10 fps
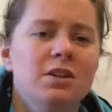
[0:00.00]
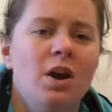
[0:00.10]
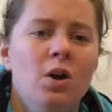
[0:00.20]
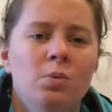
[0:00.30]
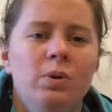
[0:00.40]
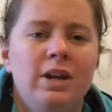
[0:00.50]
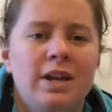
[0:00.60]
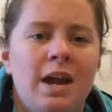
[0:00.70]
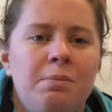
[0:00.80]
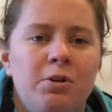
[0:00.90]
What it
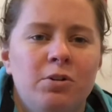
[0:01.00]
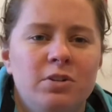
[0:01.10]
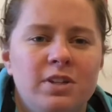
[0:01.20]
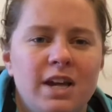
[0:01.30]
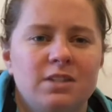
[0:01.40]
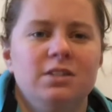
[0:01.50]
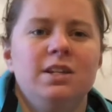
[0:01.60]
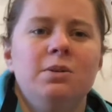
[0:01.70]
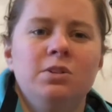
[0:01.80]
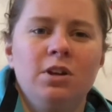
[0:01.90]
came across as, because
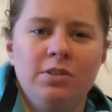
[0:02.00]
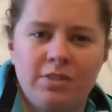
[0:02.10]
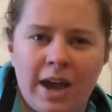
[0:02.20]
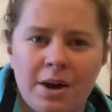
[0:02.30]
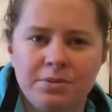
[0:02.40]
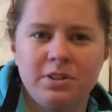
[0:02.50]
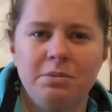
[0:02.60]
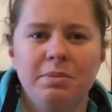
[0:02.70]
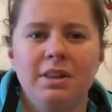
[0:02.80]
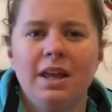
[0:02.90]
there was a lot of
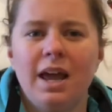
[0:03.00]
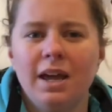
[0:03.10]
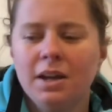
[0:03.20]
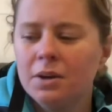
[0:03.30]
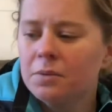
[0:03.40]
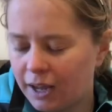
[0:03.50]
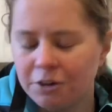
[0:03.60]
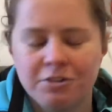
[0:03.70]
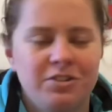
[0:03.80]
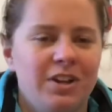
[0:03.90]
calcium in there, and
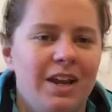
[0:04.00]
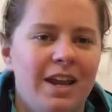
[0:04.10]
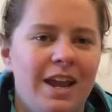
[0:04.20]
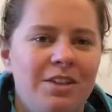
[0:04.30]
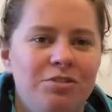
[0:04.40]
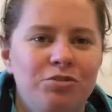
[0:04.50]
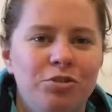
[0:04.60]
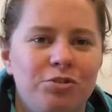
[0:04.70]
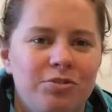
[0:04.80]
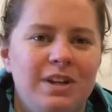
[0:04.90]
obviously in the raw
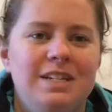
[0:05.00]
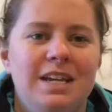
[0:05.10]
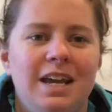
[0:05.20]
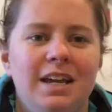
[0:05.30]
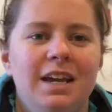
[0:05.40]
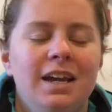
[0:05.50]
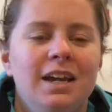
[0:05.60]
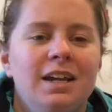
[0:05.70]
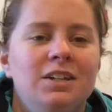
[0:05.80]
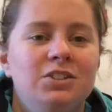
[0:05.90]
feeding
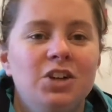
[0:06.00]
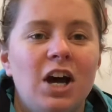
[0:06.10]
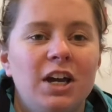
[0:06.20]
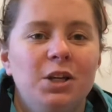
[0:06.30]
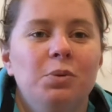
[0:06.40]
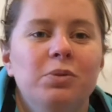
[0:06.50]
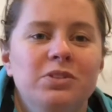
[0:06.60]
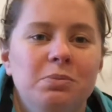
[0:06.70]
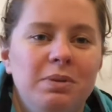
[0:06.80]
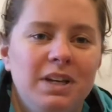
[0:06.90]
diet you want
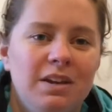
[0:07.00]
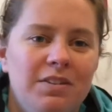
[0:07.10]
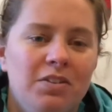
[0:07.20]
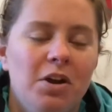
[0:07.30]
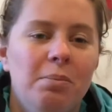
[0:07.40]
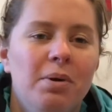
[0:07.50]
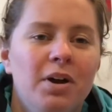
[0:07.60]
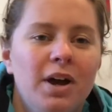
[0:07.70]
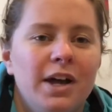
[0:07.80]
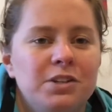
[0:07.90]
to be giving them
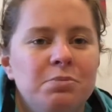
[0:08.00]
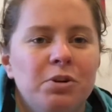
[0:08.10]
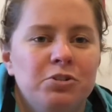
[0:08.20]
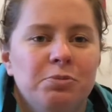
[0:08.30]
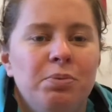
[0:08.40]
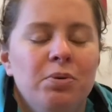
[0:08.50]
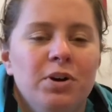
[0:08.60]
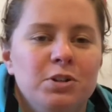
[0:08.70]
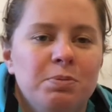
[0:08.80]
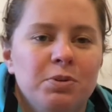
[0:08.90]
as much support
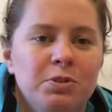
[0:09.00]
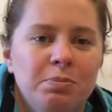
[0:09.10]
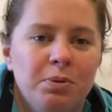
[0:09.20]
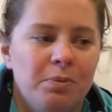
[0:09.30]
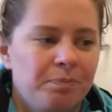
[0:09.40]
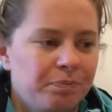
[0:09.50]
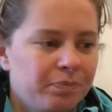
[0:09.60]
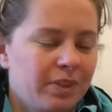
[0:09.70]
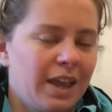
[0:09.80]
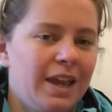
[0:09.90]
as possible,
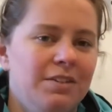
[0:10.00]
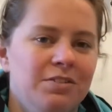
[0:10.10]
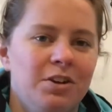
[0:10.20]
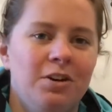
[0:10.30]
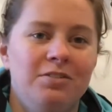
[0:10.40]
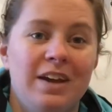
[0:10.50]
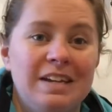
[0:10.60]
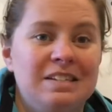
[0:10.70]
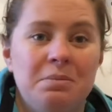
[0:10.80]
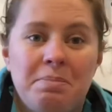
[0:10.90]
even though that
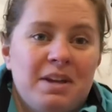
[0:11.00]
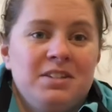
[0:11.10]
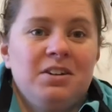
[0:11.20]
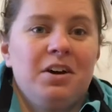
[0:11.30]
is the best diet